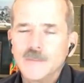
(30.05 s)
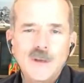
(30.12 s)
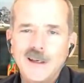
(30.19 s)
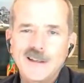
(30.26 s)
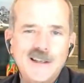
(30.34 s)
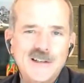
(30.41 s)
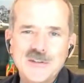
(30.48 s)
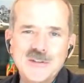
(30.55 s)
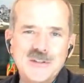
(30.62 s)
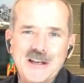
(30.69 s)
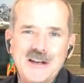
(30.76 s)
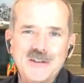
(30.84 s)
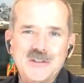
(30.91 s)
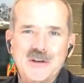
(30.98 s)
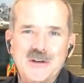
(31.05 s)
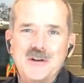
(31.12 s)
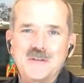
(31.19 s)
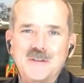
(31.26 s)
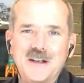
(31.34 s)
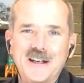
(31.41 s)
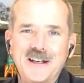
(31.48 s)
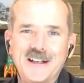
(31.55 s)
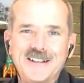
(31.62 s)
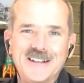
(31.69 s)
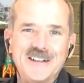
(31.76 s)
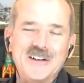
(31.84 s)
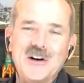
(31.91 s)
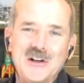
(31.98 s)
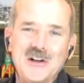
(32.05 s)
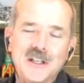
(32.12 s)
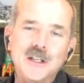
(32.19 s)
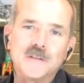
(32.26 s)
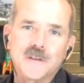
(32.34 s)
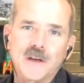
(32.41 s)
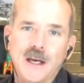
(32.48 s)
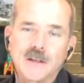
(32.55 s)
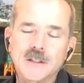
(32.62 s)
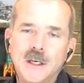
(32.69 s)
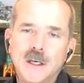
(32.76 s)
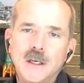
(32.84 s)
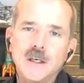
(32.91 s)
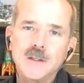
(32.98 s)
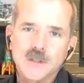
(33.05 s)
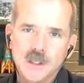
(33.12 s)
He doesn't sound terrified at all. In fact, he's